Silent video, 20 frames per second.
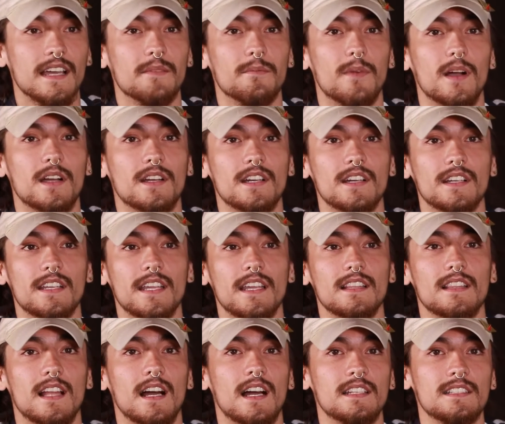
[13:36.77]
Yeah, my girl
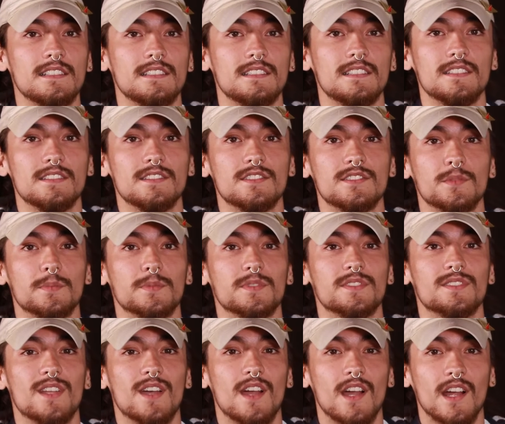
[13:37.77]
Kaylani, she's a
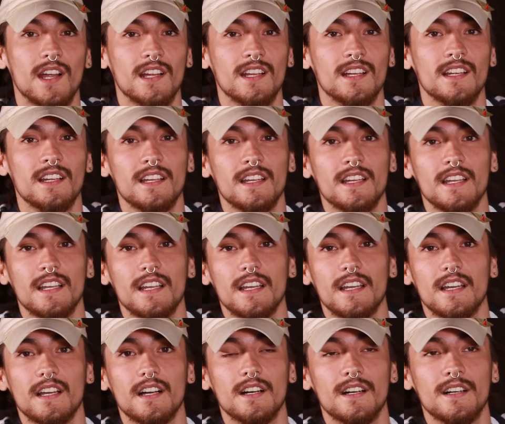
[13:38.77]
superstar.
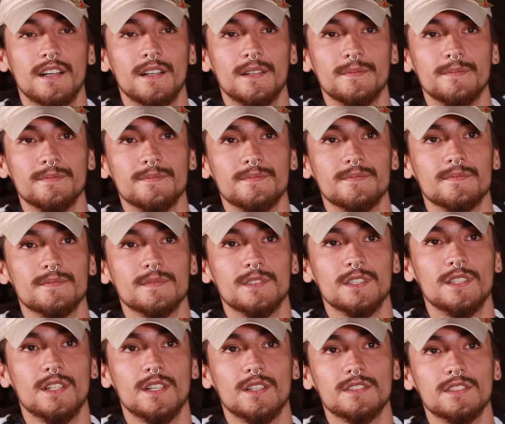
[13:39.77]

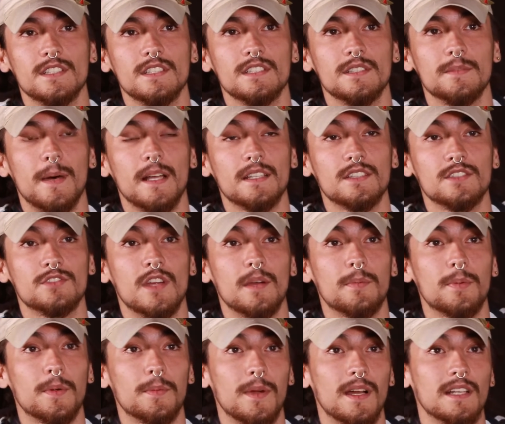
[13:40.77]
You know, she's about to
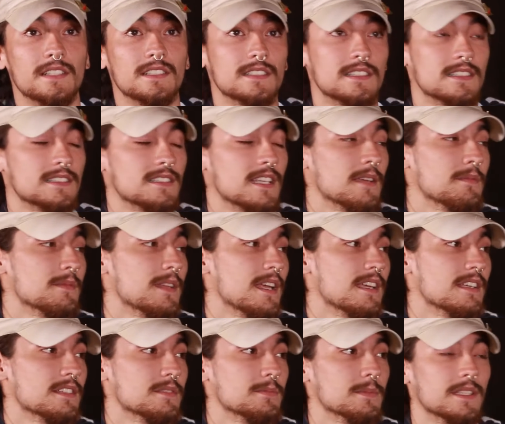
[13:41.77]
drop her project the same
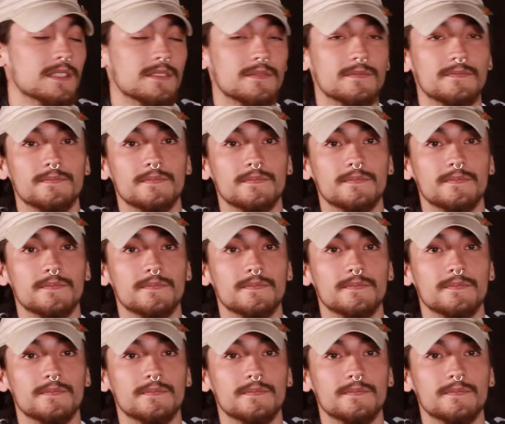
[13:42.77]
day as me.